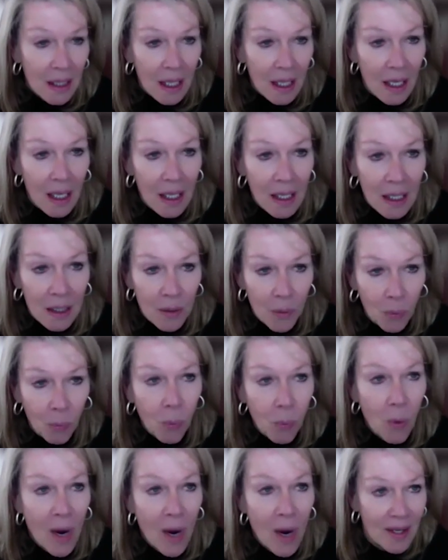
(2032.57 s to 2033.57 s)
uh,
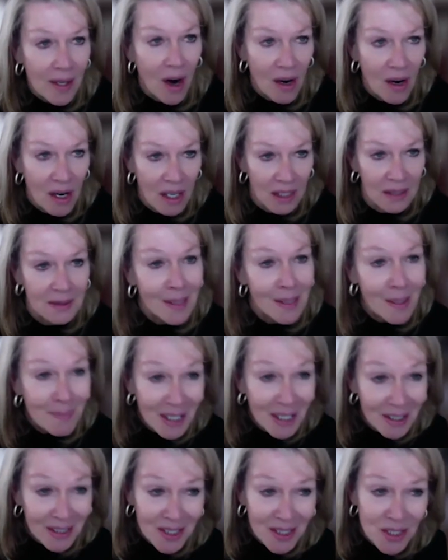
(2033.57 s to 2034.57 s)
what our
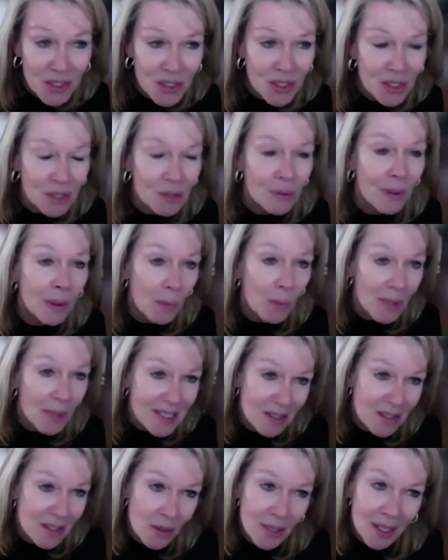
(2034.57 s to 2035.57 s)
alumni can do and
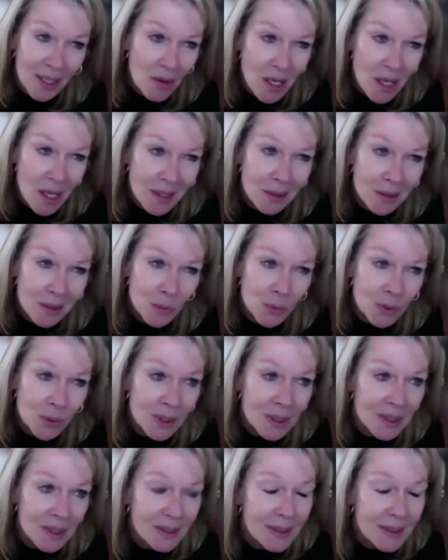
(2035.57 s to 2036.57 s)
what's going on in the
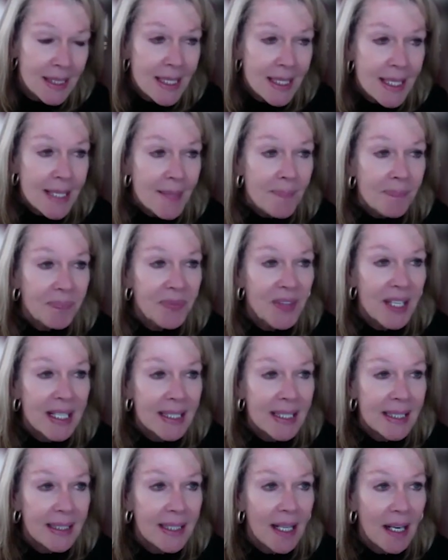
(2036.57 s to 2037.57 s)
world.
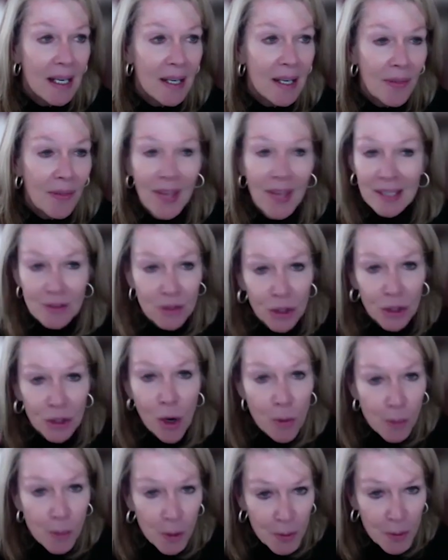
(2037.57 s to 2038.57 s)
That uh, that
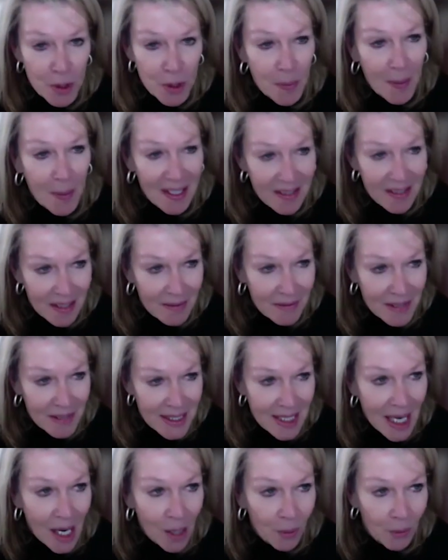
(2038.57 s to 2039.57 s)
global perspective is
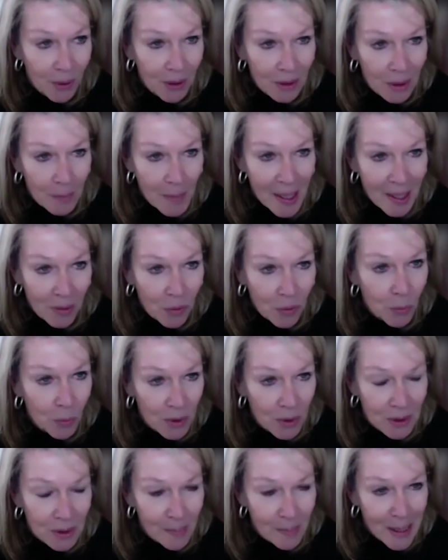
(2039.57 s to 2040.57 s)
how we're going to make the
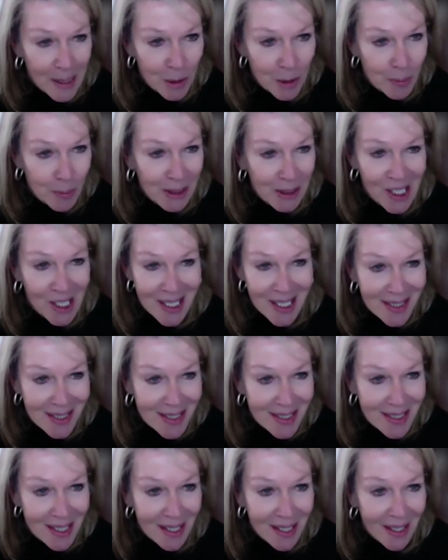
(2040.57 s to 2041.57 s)
world a better
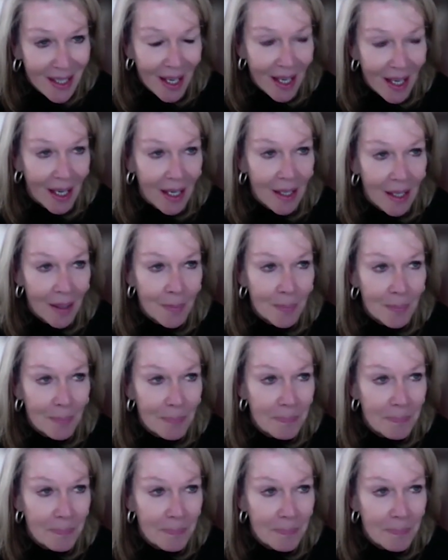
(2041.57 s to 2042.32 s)
place. Mm-hmm. Um,